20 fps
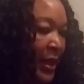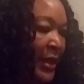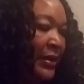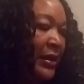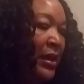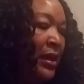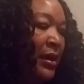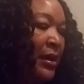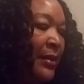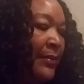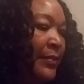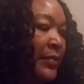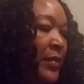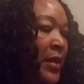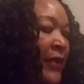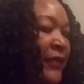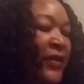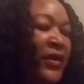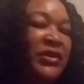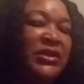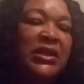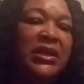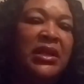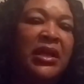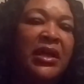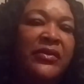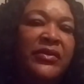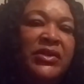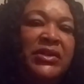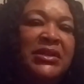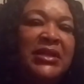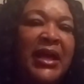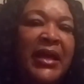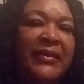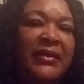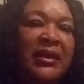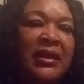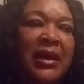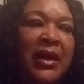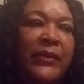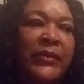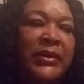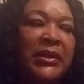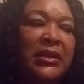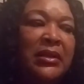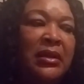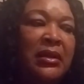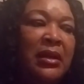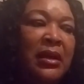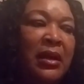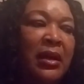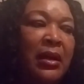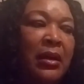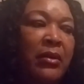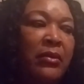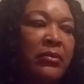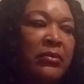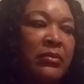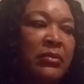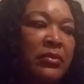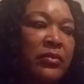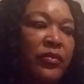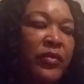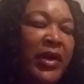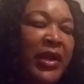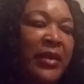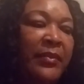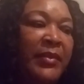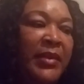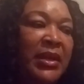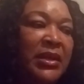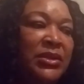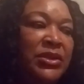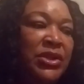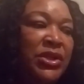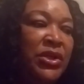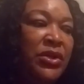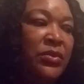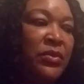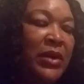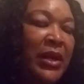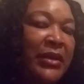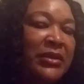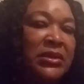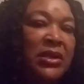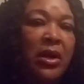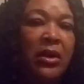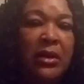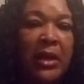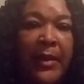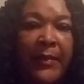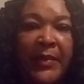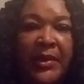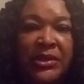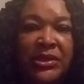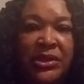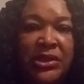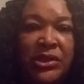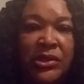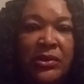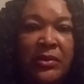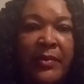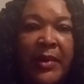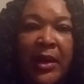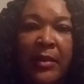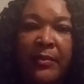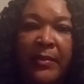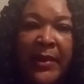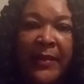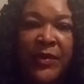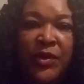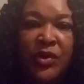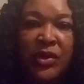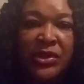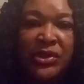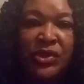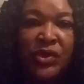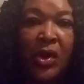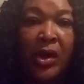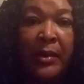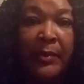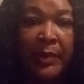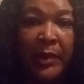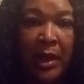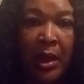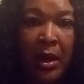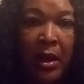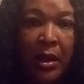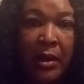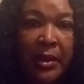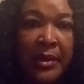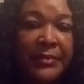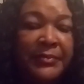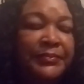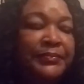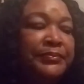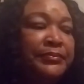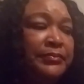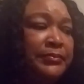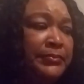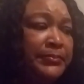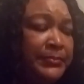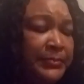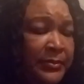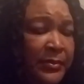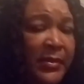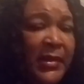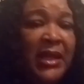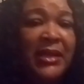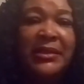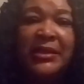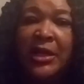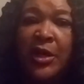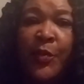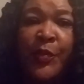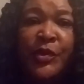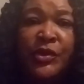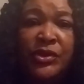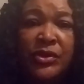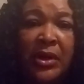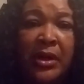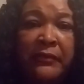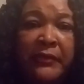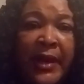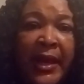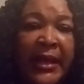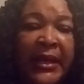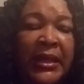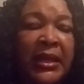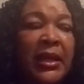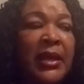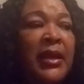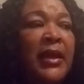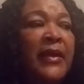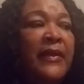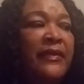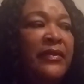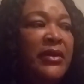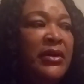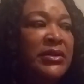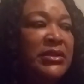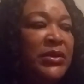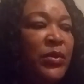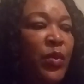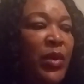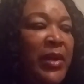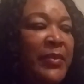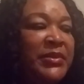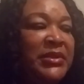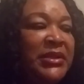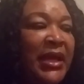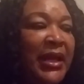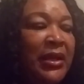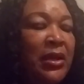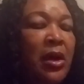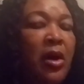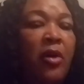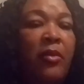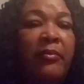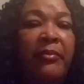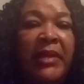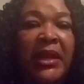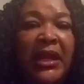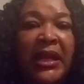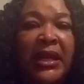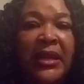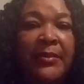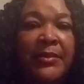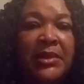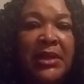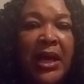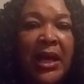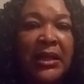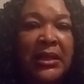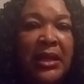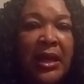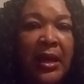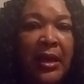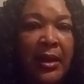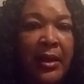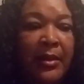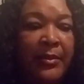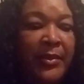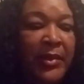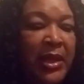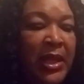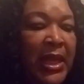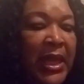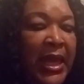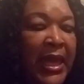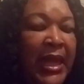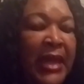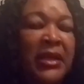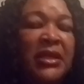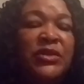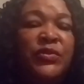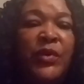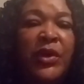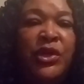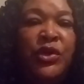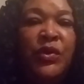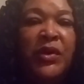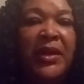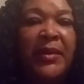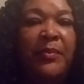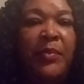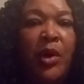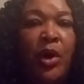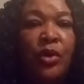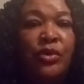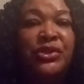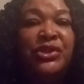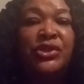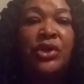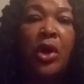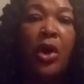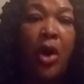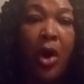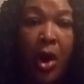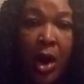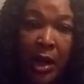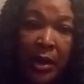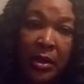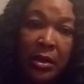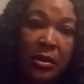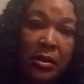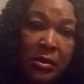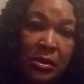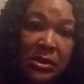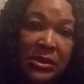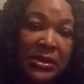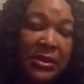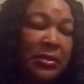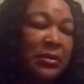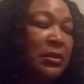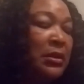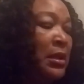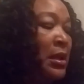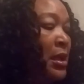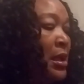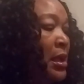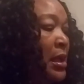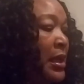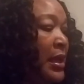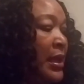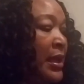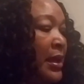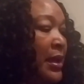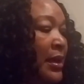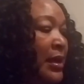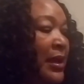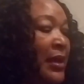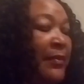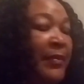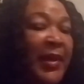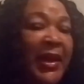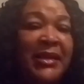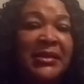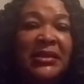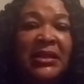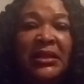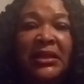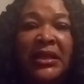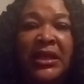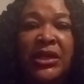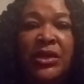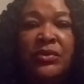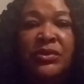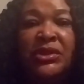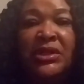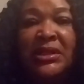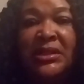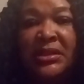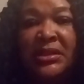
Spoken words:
and there's another site that I would recommend to you. When I mentioned to you about maybe you could start a blog to help you start writing. There's a website called medium.com, and it's where you can post articles. And basically you